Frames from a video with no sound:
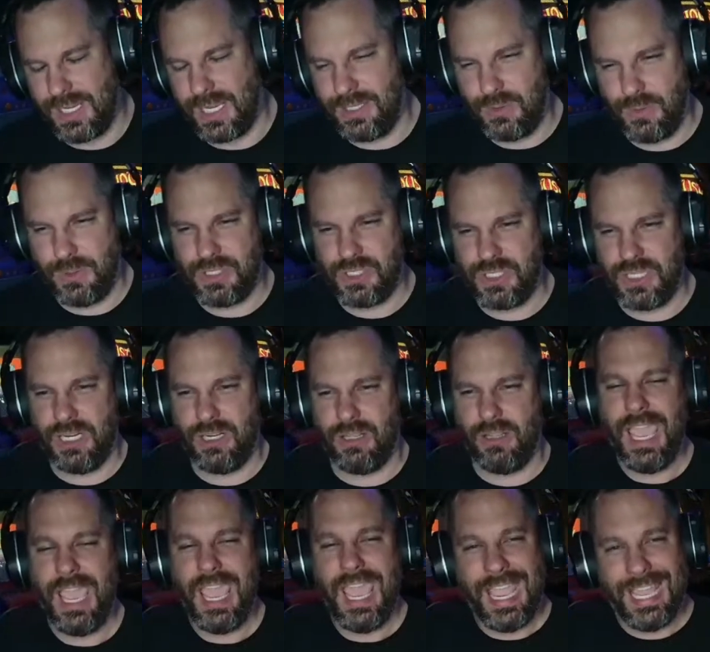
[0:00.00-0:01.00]
Twitch
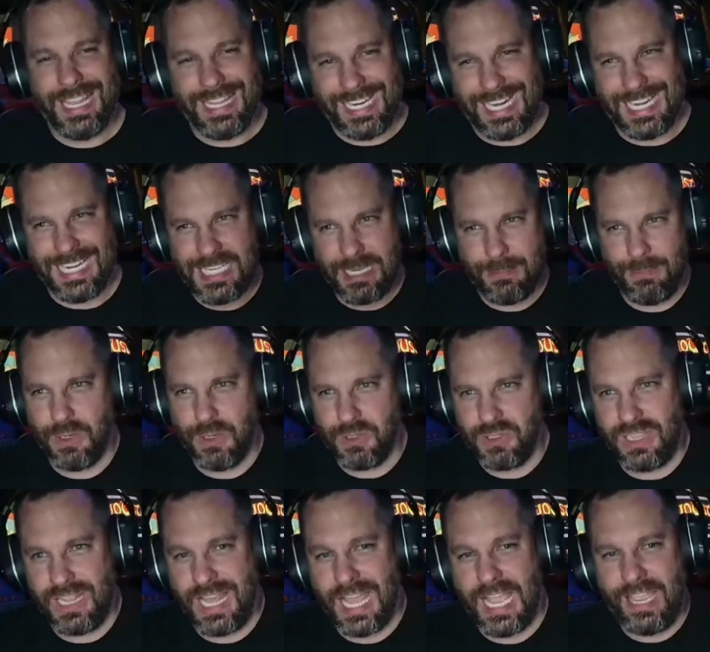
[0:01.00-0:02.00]
channel. And like anytime he
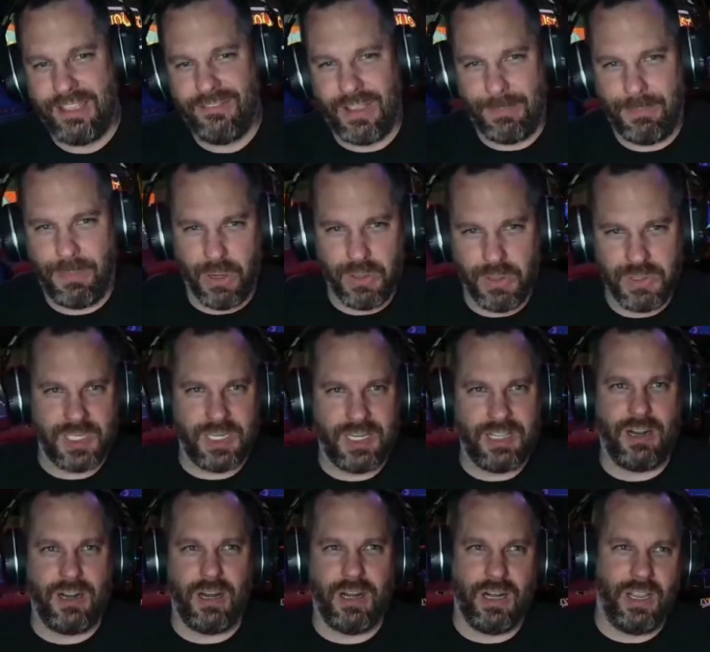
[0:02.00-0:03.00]
goes live, I post it
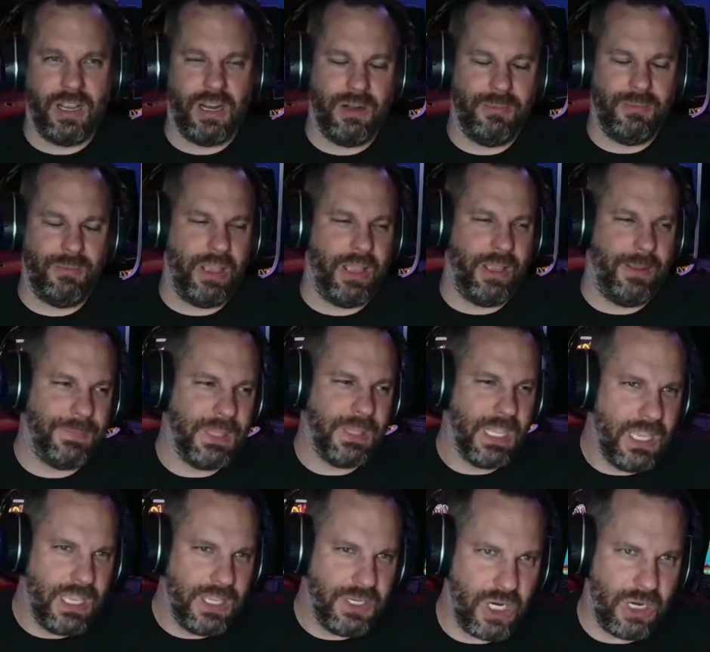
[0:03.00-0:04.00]
in our
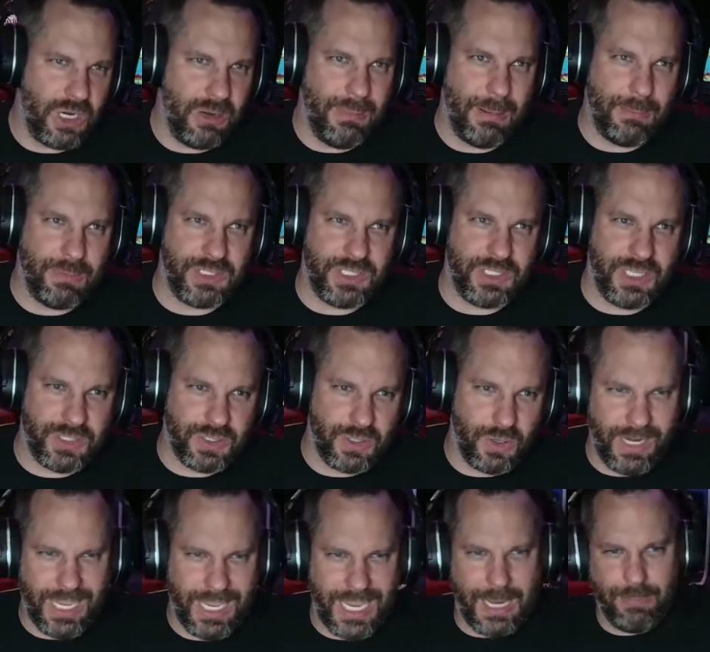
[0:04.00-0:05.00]
channel members
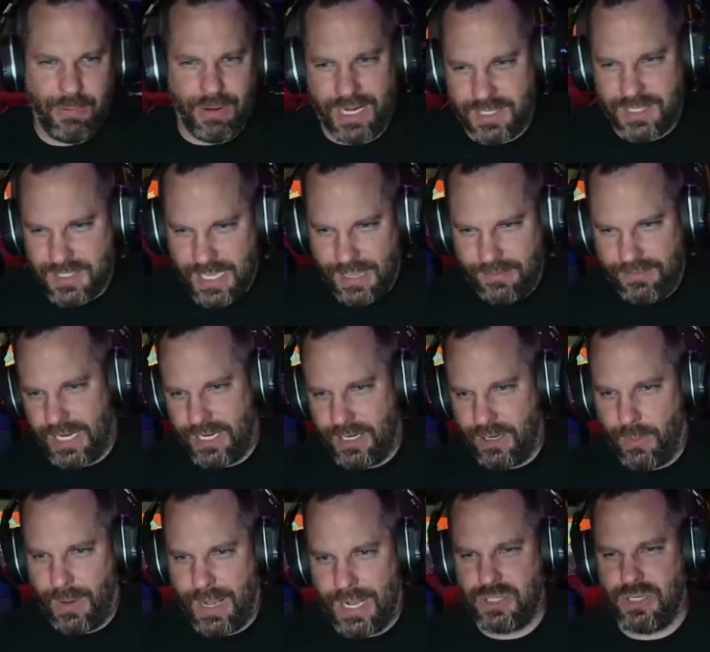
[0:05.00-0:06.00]
Discord. Hey, Brandon's live. You got to
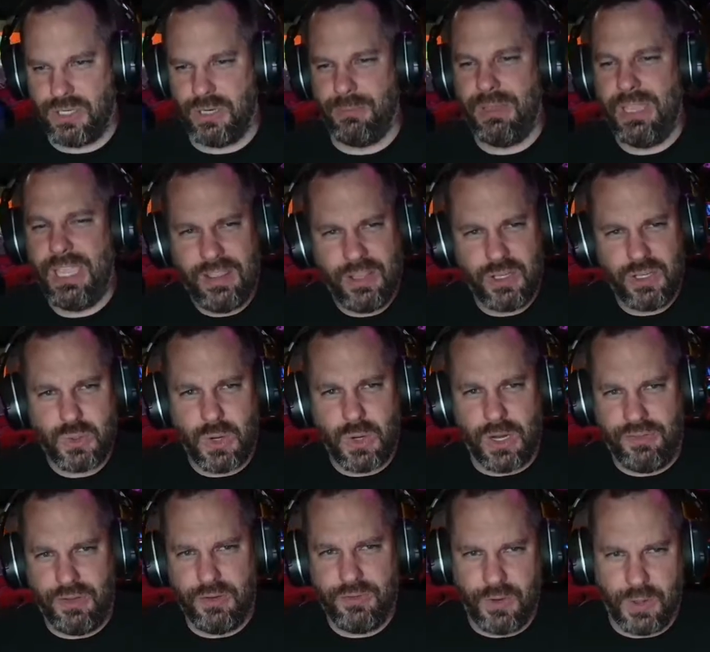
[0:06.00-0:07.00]
go watch him. There's quite
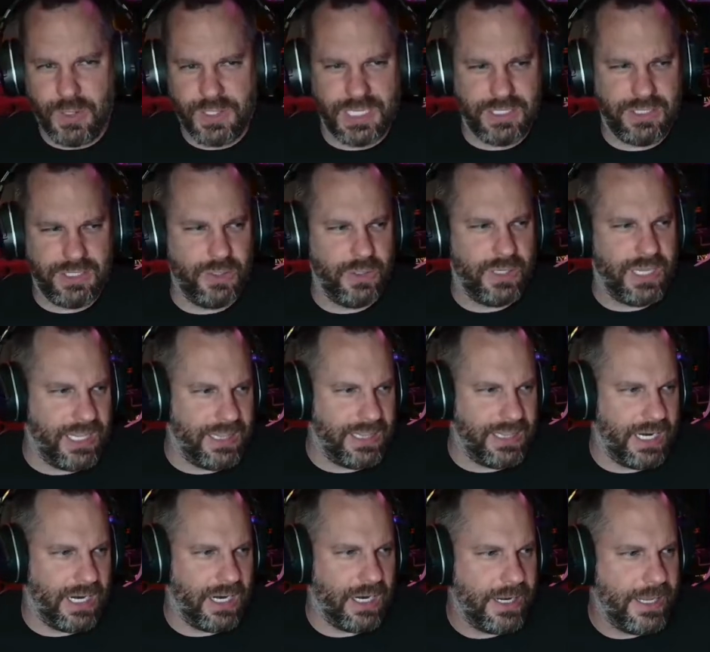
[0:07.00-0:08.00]
a few folks that do get in
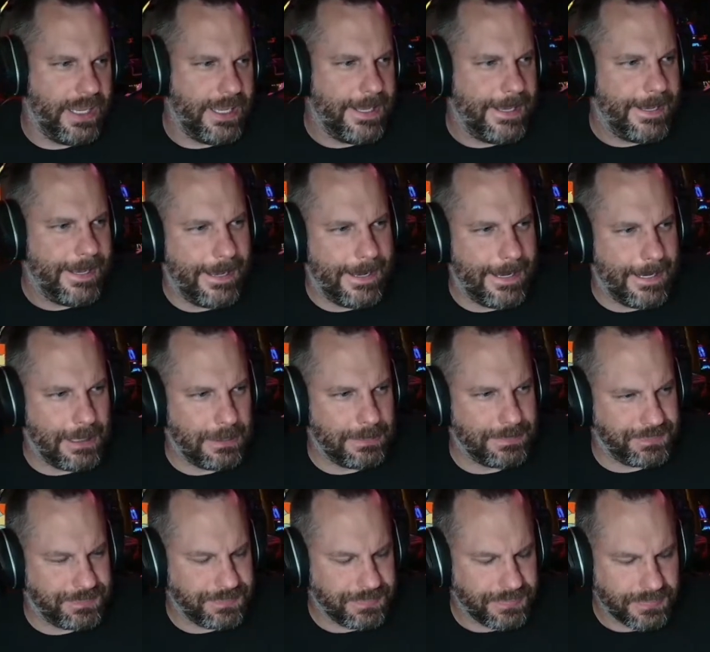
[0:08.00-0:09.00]
there.
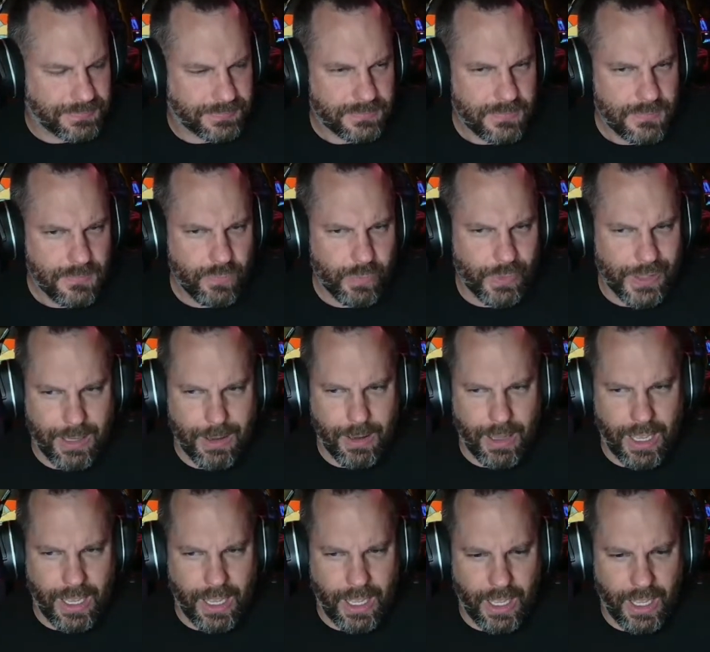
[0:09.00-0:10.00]
And when
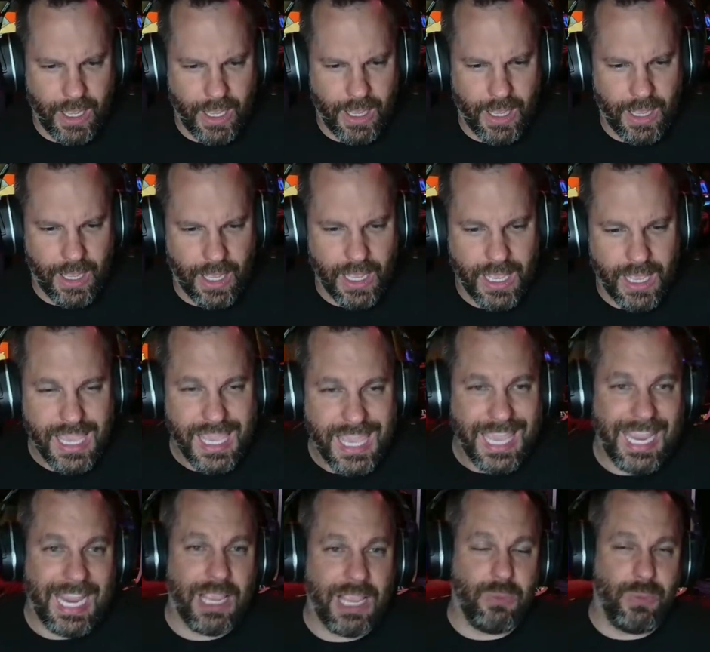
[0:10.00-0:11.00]

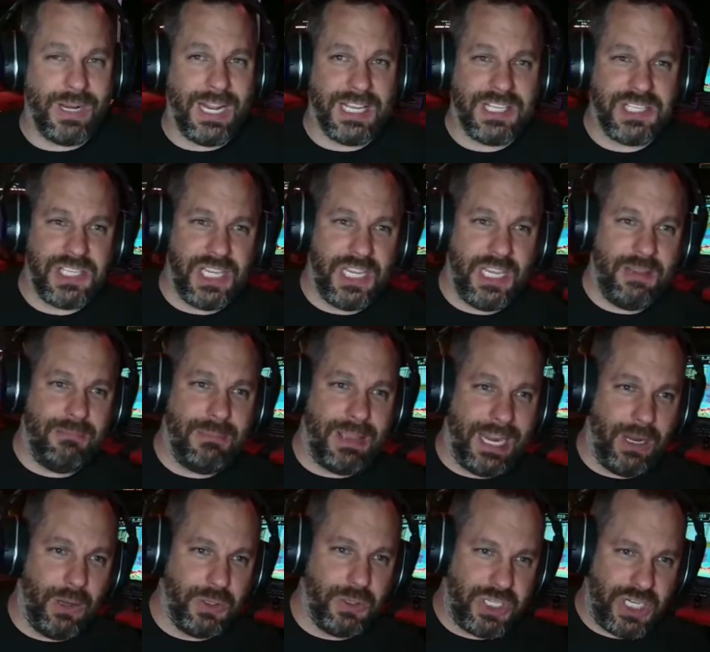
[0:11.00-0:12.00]
I see
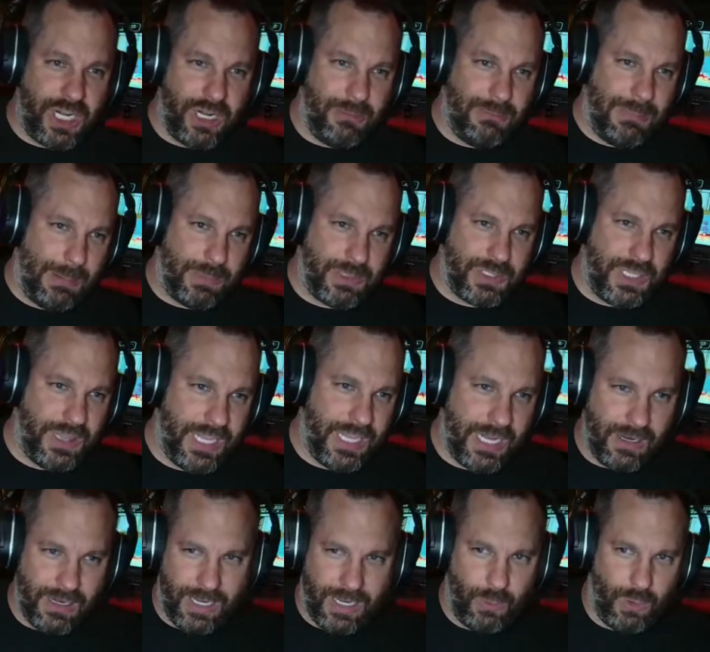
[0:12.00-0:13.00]
my own channel members in
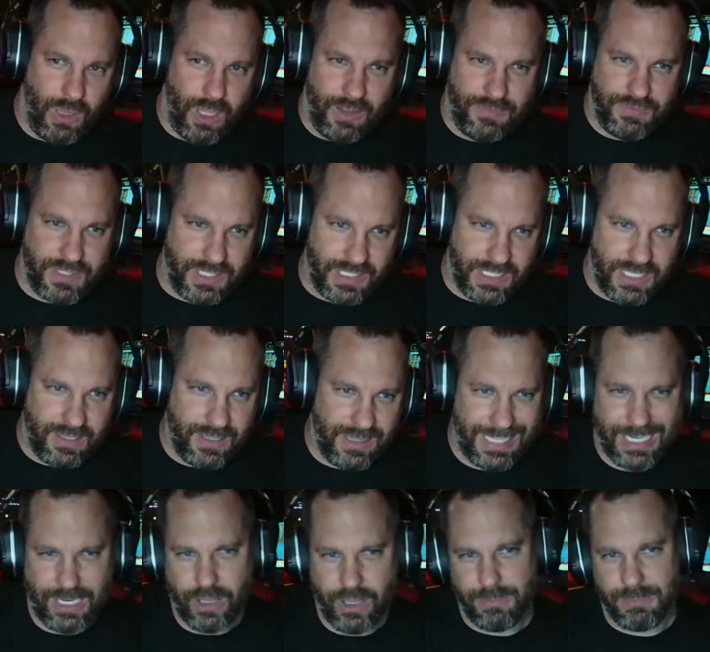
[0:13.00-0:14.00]
there, I will often,
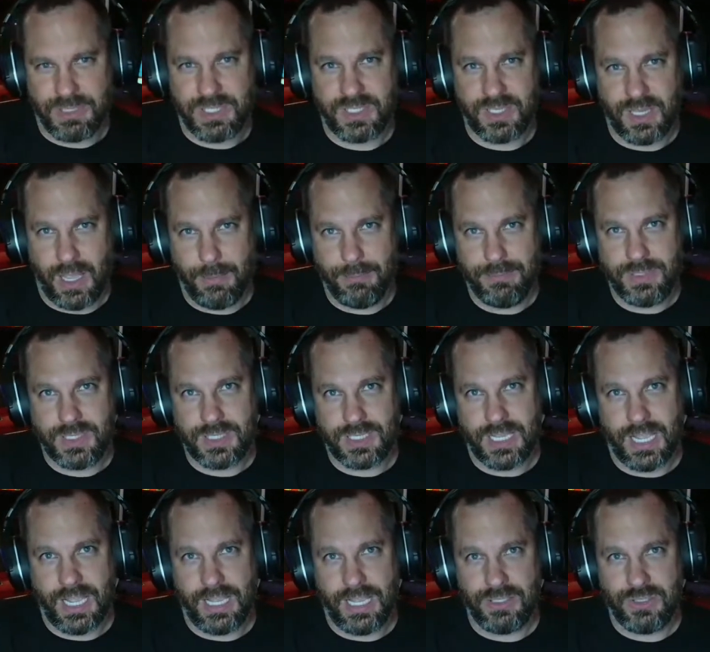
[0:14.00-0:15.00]
they call them subs
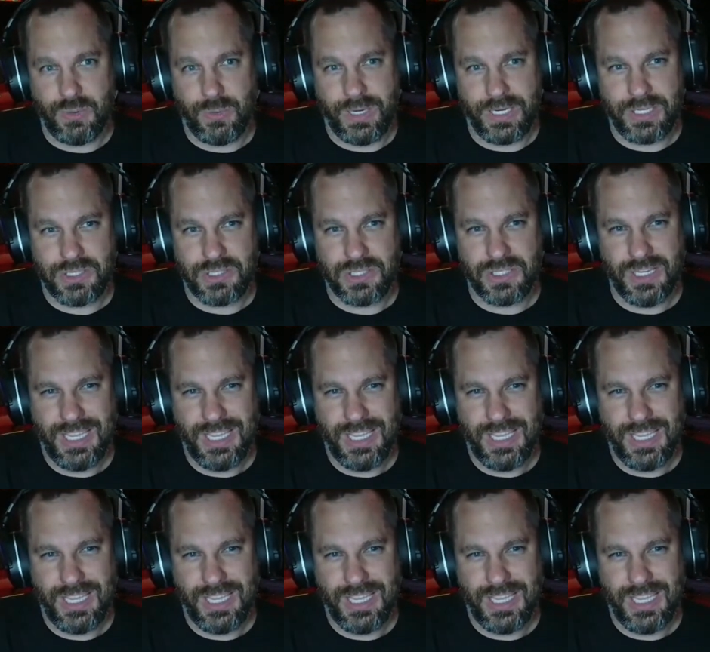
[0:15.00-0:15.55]
on Twitch.